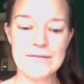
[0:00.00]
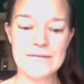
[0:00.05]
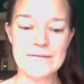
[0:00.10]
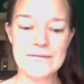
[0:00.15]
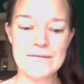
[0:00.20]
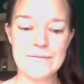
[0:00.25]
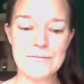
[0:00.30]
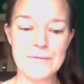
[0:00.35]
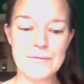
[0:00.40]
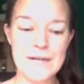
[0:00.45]

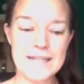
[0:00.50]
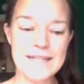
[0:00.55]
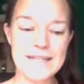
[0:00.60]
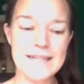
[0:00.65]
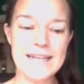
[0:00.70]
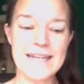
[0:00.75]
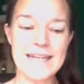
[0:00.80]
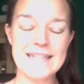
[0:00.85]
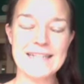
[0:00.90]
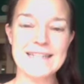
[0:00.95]
went
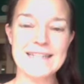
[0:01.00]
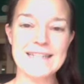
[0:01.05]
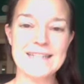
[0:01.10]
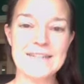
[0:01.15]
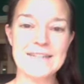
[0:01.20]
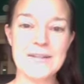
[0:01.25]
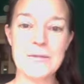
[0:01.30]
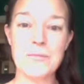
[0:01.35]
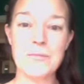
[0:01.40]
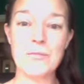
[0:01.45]
against
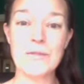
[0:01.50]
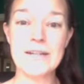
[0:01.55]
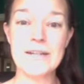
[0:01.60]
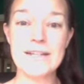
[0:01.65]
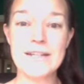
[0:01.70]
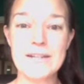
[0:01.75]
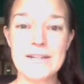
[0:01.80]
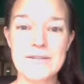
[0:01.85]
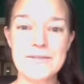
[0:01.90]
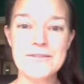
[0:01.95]
some
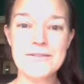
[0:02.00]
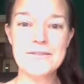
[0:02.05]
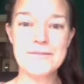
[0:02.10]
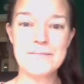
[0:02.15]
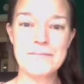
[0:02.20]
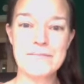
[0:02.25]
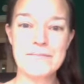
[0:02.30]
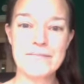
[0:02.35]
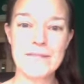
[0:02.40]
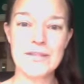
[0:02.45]
windows.
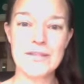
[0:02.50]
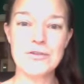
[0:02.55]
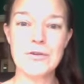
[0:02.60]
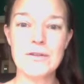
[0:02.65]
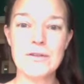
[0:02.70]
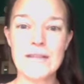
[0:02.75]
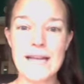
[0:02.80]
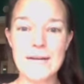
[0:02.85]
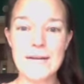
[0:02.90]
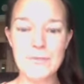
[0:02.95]
So a
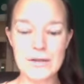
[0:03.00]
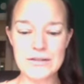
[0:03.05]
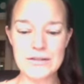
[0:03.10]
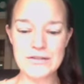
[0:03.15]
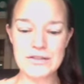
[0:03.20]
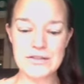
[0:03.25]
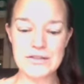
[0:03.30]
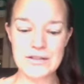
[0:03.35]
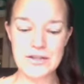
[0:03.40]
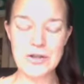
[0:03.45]
light well is
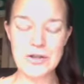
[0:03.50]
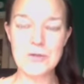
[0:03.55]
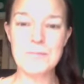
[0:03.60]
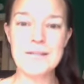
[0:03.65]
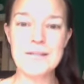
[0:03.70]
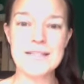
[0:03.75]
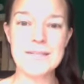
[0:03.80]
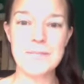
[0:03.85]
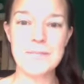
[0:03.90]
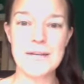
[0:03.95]
just an
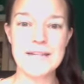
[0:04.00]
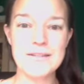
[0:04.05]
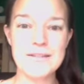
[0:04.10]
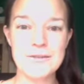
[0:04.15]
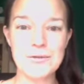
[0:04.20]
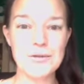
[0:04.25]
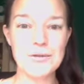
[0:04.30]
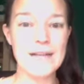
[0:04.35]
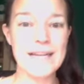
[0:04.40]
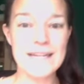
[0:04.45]
open space
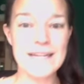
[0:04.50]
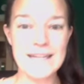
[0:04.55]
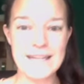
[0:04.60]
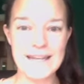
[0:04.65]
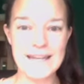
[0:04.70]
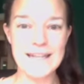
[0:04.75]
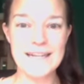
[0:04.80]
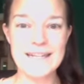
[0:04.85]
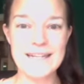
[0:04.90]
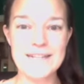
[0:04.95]
so light can
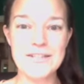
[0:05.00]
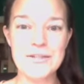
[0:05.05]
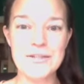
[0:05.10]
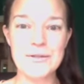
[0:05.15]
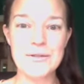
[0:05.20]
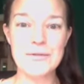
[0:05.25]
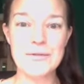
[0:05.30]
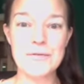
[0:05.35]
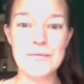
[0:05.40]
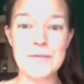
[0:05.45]
get
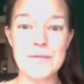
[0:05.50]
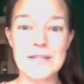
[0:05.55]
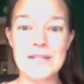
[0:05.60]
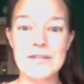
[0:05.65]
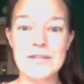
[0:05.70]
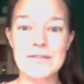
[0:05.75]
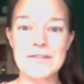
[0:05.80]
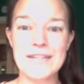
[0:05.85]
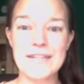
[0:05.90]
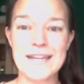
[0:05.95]
into
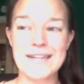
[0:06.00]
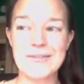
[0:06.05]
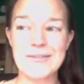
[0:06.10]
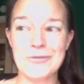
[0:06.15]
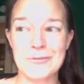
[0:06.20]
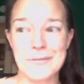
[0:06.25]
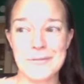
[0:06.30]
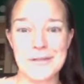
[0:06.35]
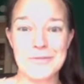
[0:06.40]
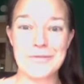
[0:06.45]
windows that
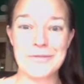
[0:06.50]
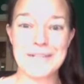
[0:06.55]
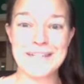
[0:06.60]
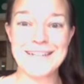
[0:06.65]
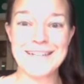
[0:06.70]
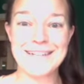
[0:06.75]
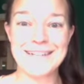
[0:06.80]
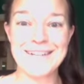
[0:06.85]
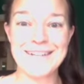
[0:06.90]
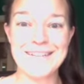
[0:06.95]
normally wouldn't
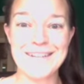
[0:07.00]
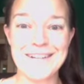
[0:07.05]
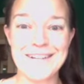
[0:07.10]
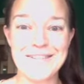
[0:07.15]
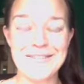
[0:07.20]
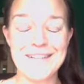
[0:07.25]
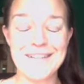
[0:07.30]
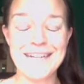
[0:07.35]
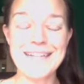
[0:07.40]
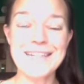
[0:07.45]
get a lot
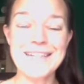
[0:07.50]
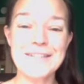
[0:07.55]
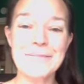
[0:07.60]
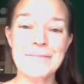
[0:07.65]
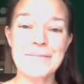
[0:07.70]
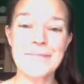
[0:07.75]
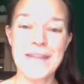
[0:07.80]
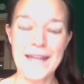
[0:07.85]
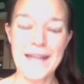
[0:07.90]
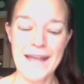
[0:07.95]
of light.
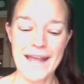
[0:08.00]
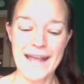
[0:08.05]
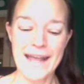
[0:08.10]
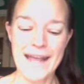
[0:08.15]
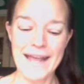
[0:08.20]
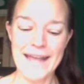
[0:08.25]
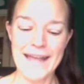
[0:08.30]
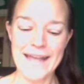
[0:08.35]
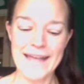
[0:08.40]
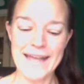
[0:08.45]

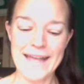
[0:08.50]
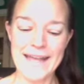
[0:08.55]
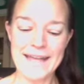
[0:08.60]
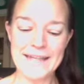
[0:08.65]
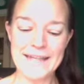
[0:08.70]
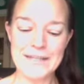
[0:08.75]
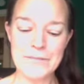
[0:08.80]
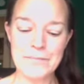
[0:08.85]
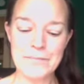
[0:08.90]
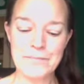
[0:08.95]

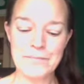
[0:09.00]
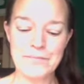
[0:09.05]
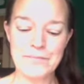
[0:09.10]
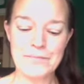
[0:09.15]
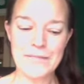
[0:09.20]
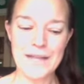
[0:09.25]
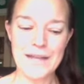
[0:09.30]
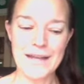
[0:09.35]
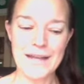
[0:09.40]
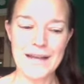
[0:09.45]
And
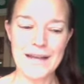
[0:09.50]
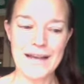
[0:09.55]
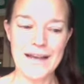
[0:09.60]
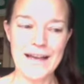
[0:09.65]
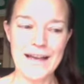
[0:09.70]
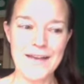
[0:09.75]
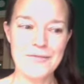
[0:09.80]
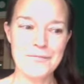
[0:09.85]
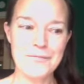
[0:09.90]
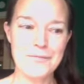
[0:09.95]

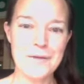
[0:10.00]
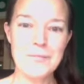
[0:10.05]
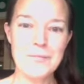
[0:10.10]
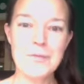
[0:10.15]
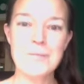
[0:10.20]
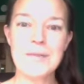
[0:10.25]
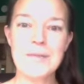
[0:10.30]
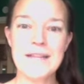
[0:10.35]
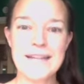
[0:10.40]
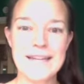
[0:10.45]
I remember
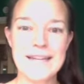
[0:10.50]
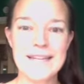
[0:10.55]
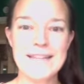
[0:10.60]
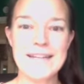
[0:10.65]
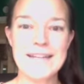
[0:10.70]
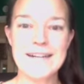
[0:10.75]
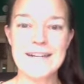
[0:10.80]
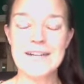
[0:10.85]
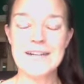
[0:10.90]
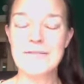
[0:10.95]
playing
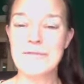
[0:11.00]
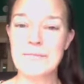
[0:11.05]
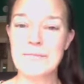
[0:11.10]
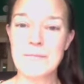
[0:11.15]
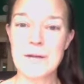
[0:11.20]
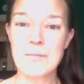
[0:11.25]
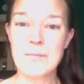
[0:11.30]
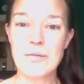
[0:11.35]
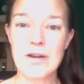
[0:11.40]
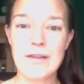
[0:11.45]
there with my
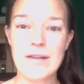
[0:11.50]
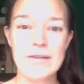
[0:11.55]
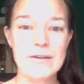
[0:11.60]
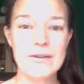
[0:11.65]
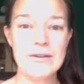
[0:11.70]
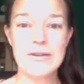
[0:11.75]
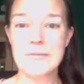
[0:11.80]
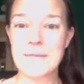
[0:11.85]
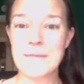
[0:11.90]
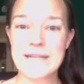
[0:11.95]

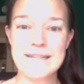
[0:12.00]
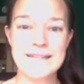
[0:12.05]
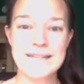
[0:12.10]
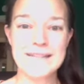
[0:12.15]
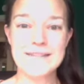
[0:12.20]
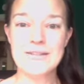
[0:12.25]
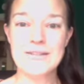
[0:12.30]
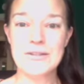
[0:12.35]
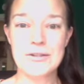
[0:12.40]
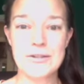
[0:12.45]
brother or my
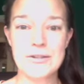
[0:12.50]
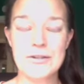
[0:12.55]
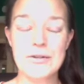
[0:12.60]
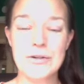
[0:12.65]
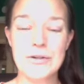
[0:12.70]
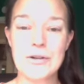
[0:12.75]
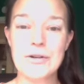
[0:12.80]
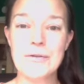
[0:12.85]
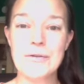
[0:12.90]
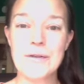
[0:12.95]
sister
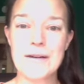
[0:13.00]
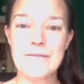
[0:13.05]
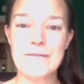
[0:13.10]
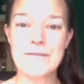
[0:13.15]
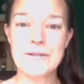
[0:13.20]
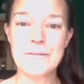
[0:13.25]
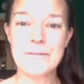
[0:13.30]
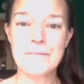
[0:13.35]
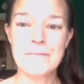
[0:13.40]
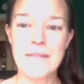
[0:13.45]
or
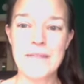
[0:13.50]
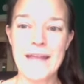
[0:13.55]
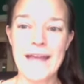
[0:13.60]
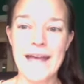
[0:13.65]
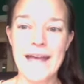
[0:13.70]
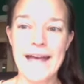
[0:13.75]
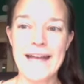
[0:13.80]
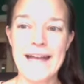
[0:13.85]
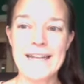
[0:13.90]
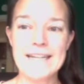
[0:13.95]
whoever,
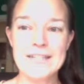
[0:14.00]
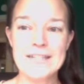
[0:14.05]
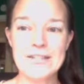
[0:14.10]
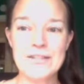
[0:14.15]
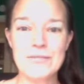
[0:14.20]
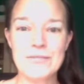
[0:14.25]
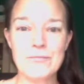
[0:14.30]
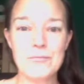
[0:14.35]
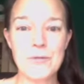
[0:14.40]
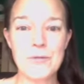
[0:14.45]
and it's
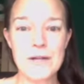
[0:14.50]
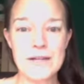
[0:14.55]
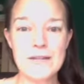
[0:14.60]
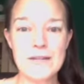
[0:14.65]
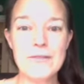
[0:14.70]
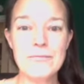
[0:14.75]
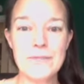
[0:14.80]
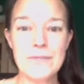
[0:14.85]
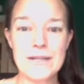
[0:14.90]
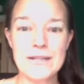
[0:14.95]
one of
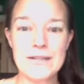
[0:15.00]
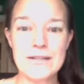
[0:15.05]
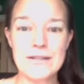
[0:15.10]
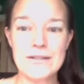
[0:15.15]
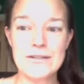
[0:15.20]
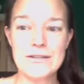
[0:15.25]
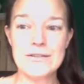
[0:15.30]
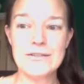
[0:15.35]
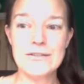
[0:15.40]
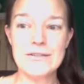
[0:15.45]
the
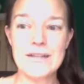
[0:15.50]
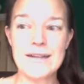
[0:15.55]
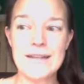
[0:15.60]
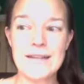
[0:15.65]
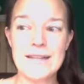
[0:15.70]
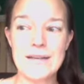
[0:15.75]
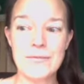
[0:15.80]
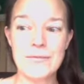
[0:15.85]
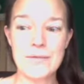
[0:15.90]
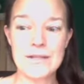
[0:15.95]
windows
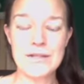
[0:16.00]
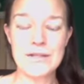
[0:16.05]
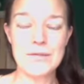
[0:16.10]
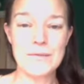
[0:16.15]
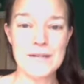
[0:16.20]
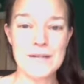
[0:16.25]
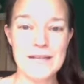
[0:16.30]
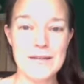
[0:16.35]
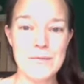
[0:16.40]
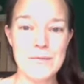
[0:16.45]
that went to one of the